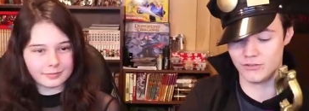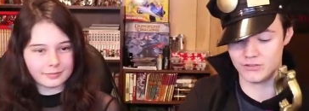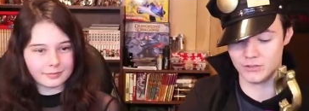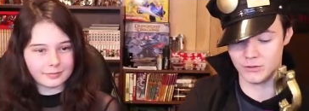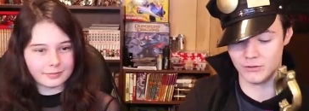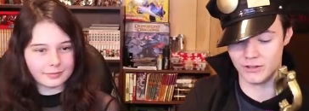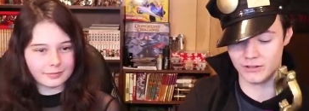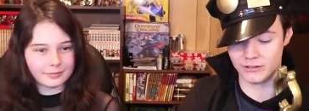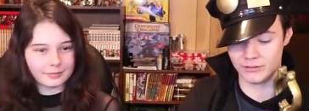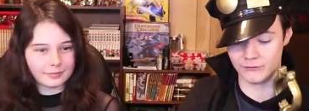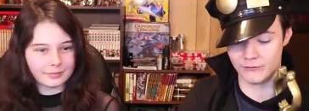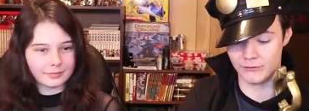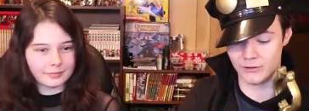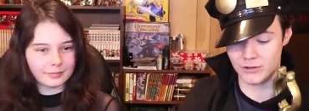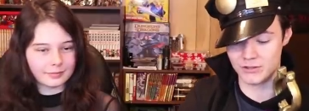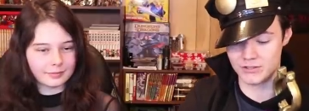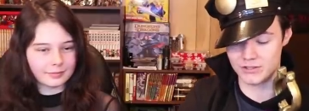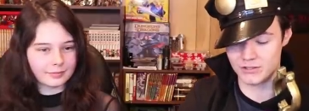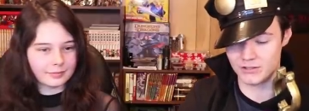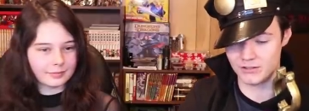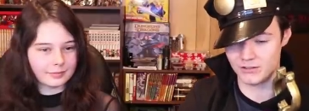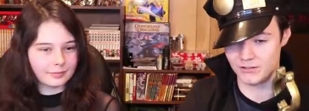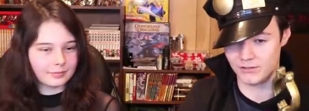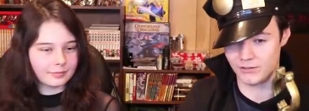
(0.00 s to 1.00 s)
Speaker 1: so like the
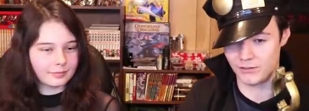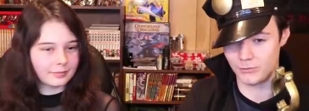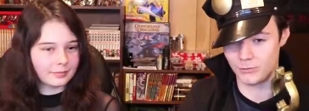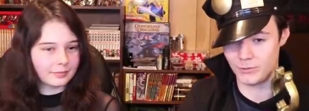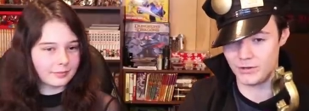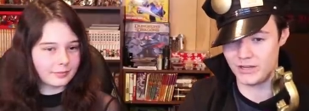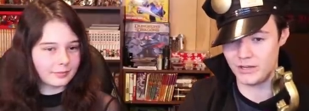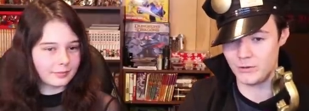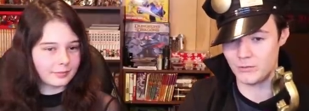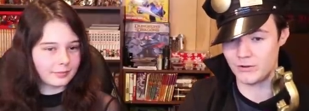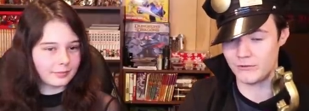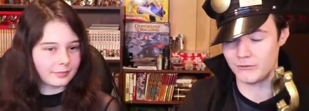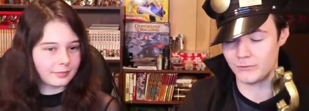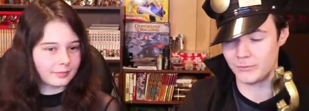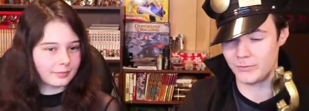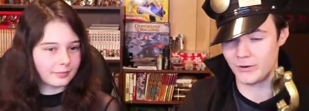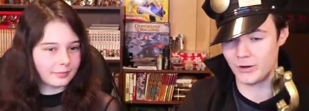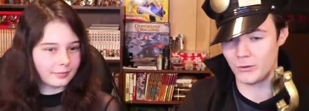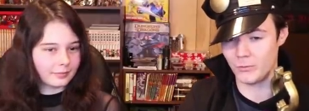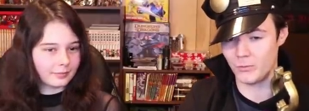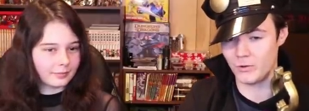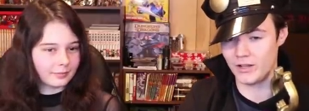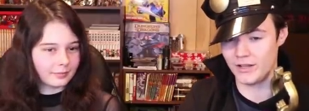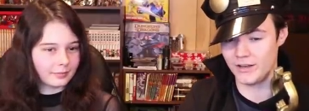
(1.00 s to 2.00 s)
first 3D one for
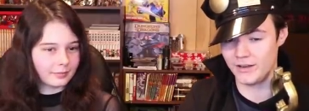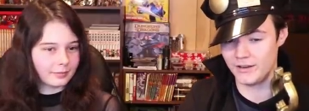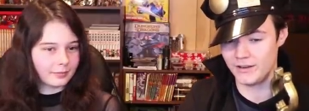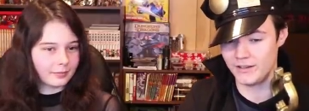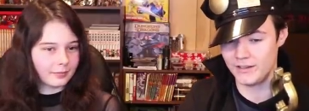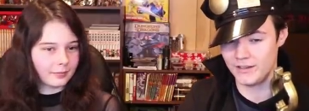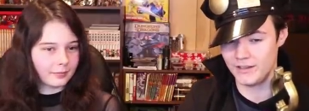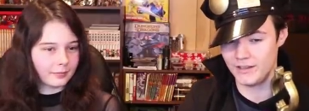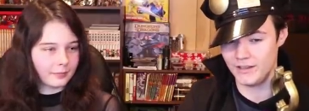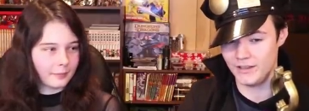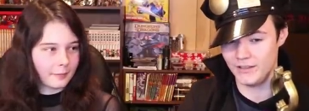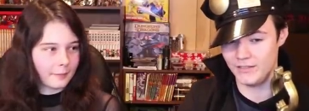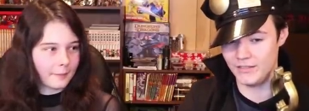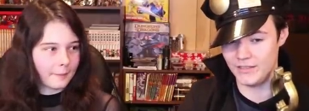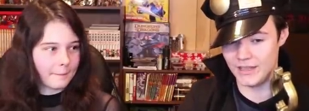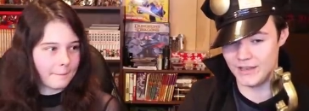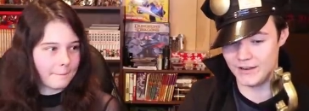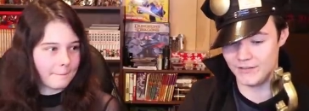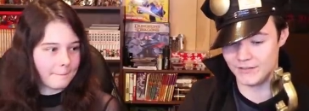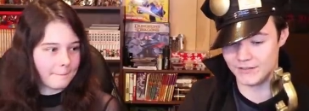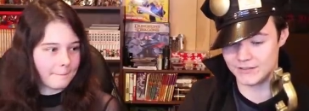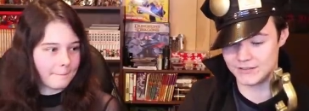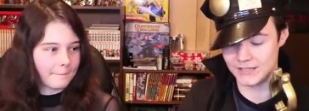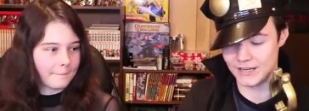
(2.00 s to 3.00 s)
part 1,
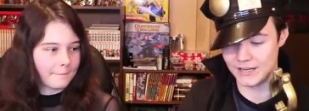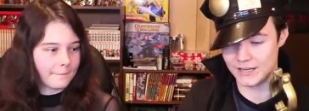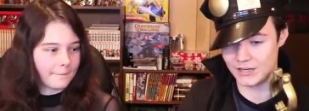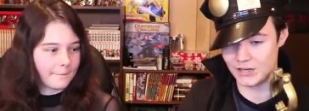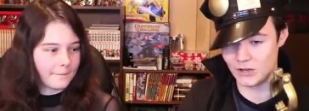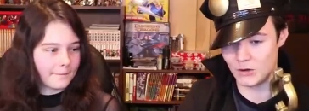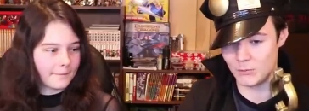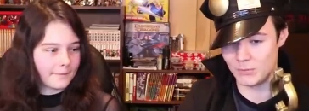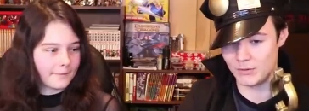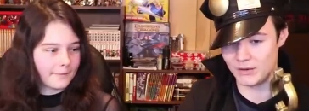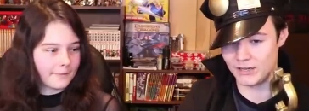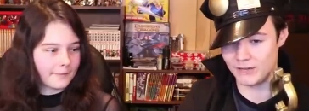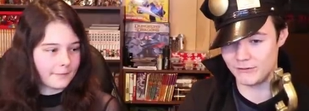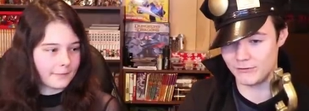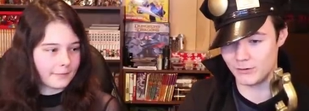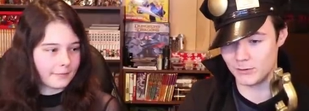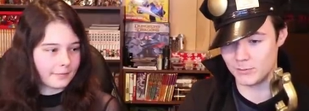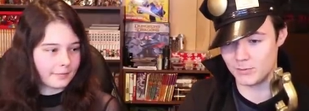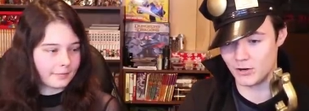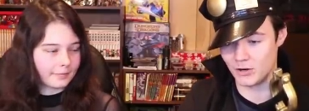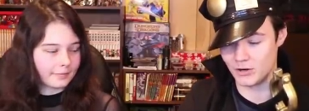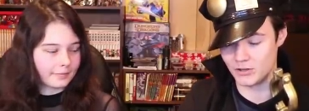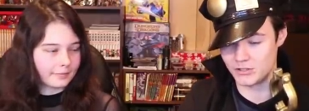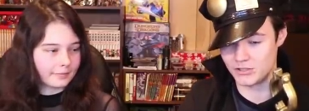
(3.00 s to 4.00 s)
then the second opening
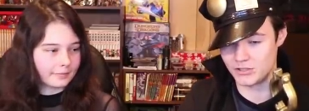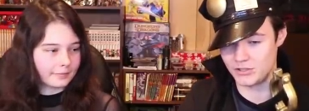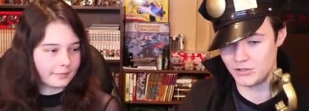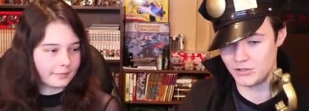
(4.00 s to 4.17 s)
for part